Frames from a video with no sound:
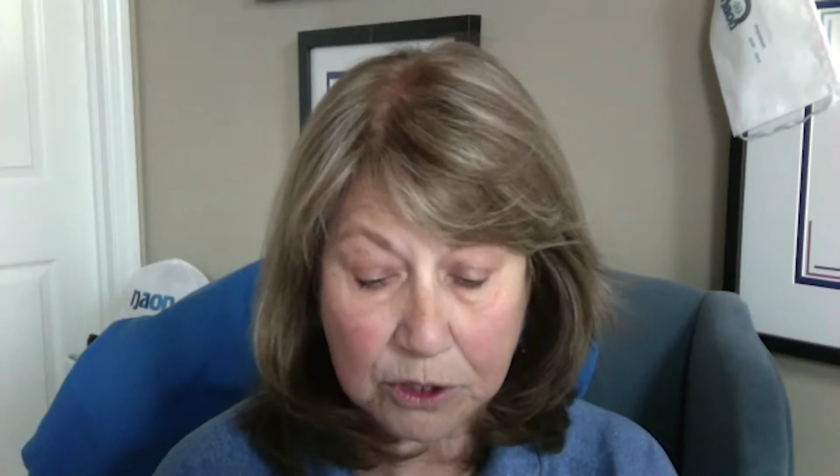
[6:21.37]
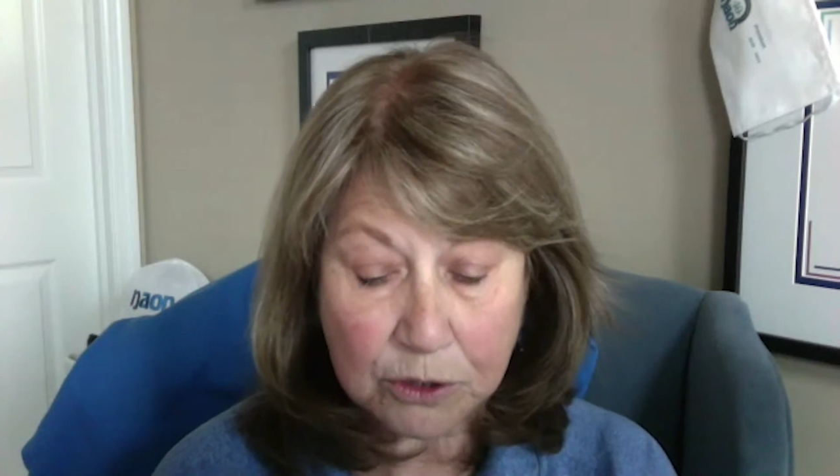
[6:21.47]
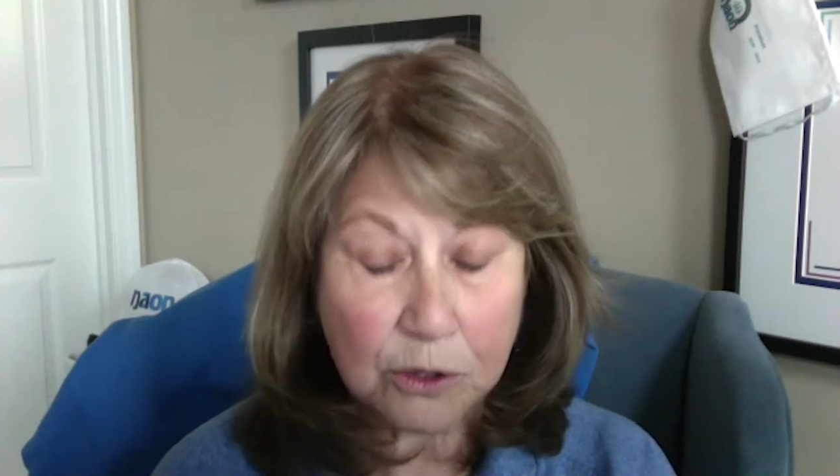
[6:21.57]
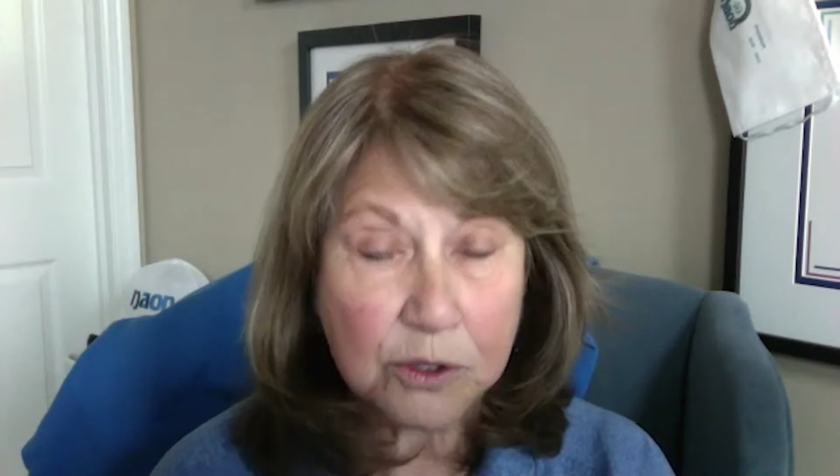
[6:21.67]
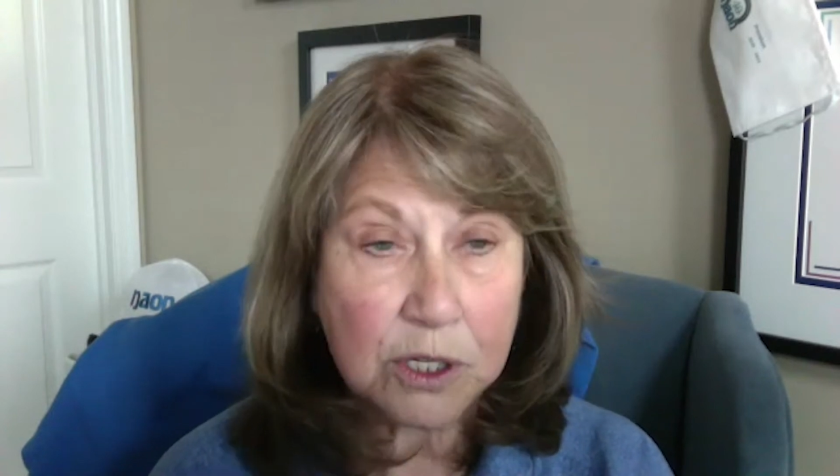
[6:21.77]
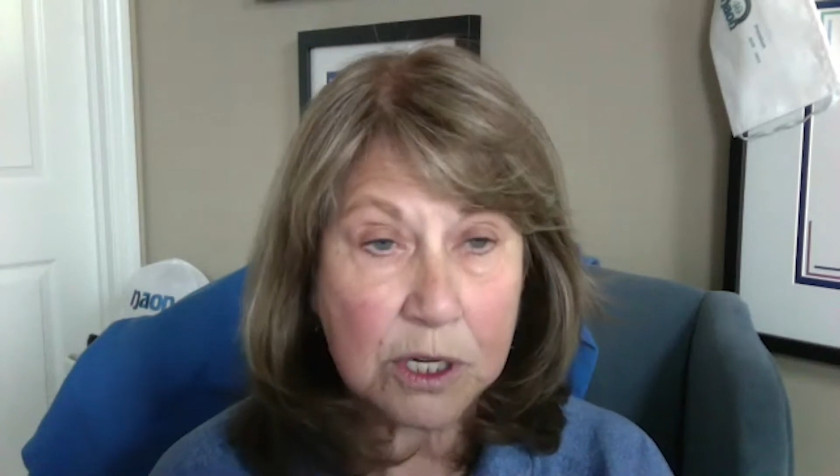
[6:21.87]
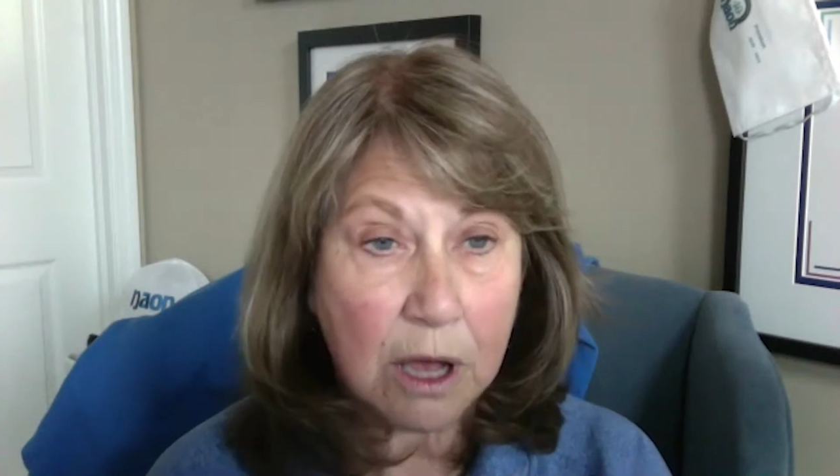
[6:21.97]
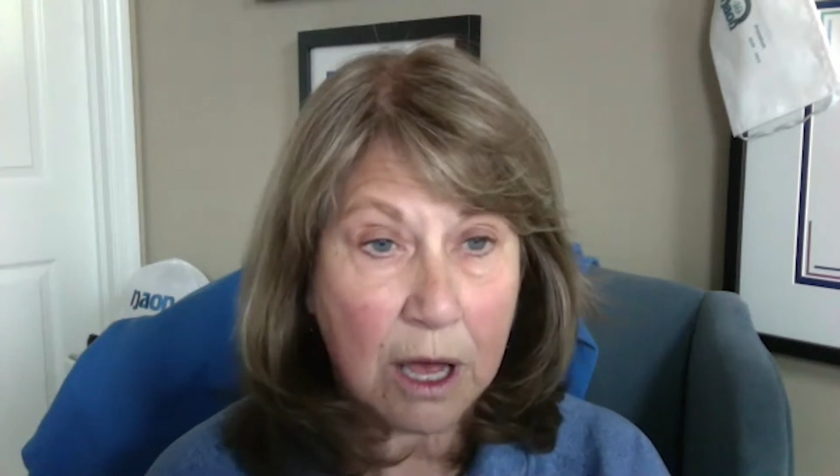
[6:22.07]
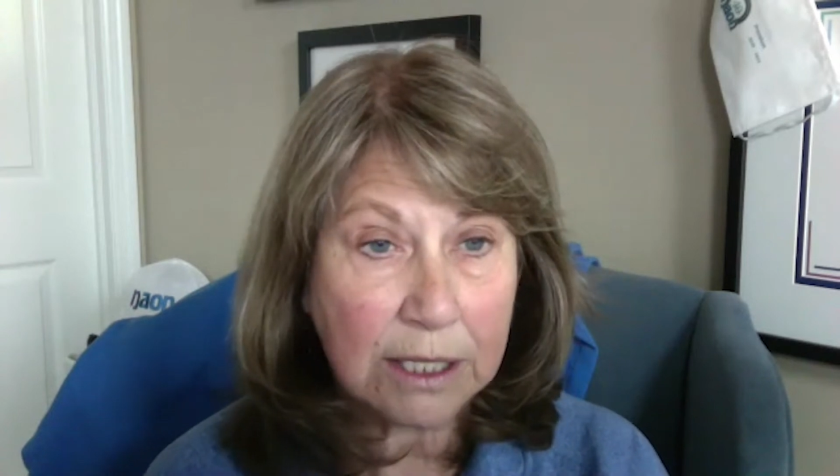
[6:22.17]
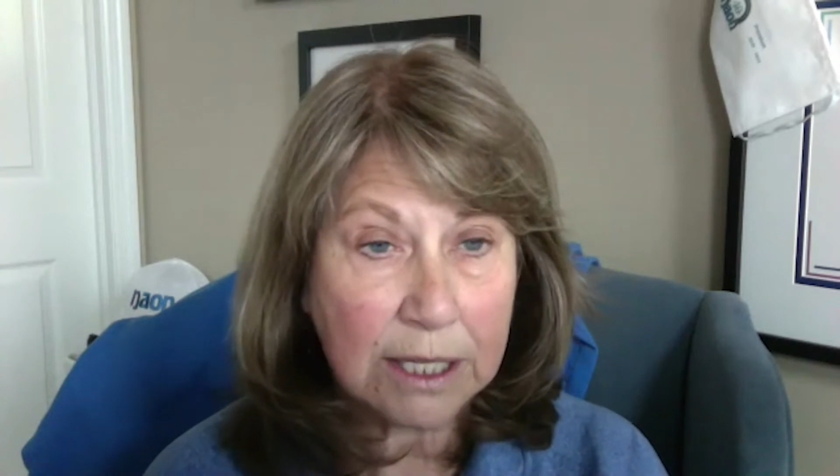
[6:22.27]
to nursing
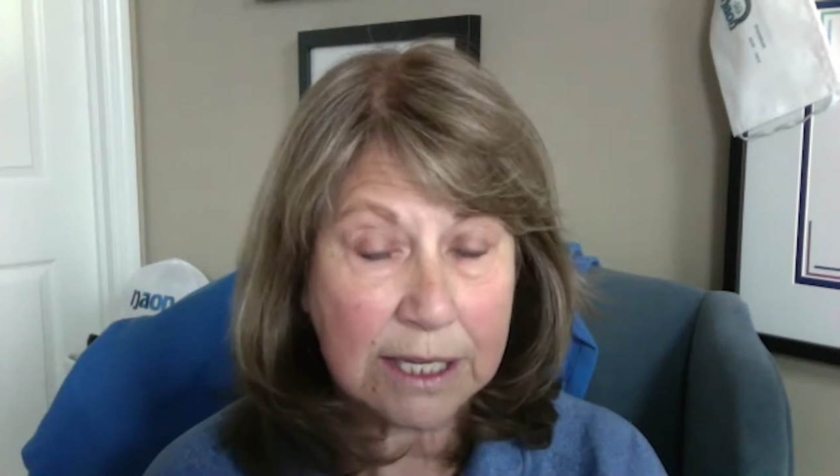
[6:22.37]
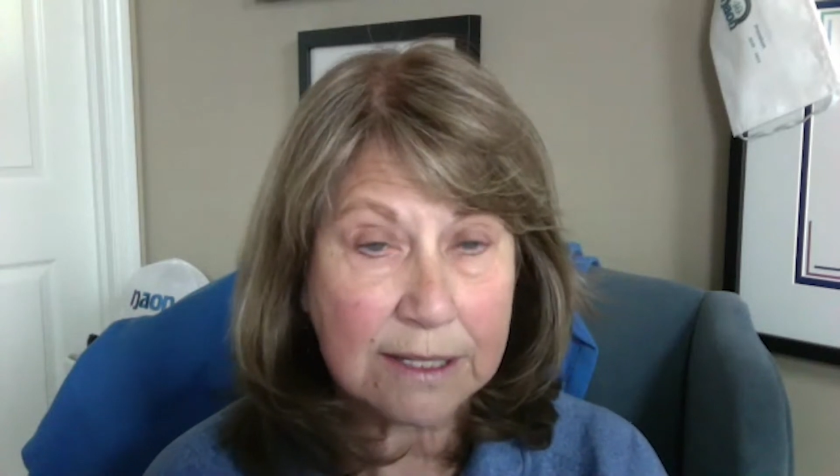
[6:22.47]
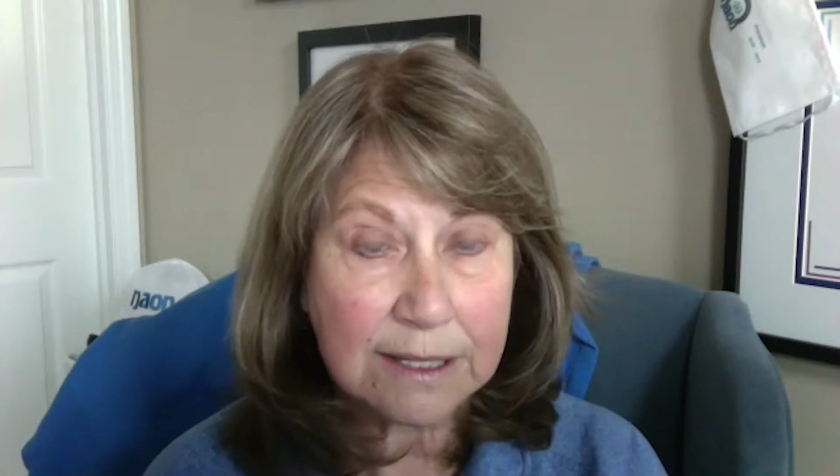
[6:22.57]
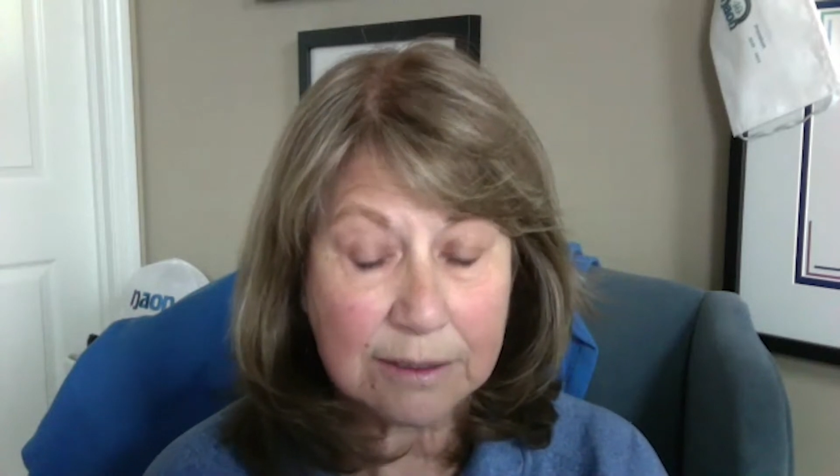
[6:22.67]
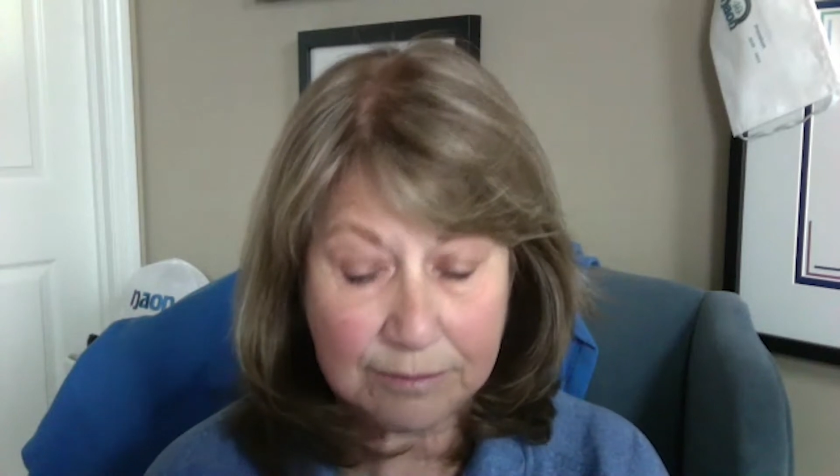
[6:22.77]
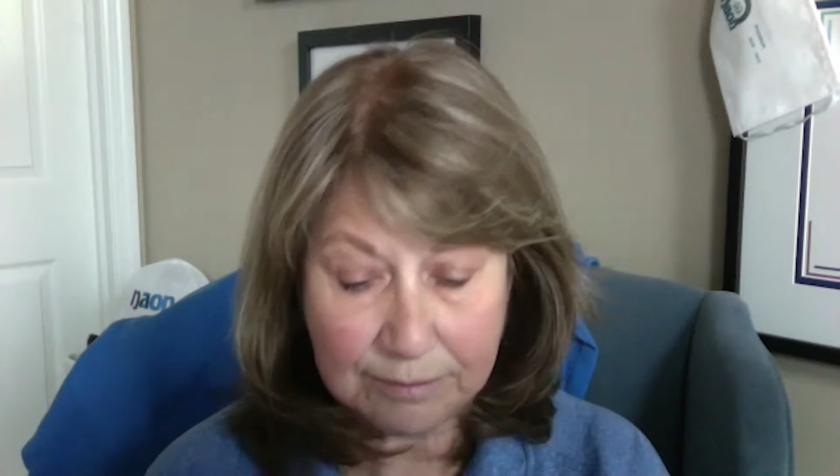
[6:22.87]
colleagues.